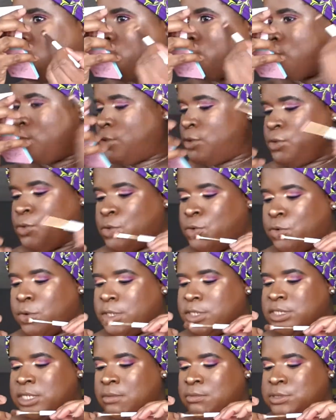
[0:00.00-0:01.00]
Just doing
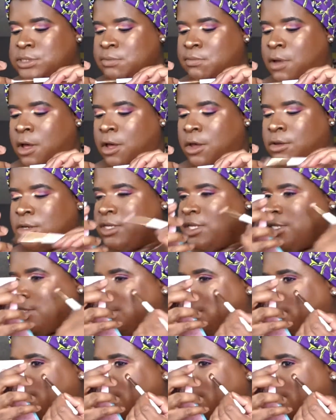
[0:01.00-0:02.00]
some small
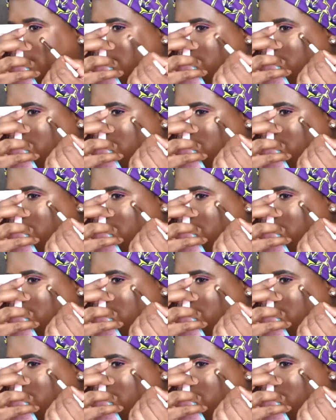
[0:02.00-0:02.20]
detailing.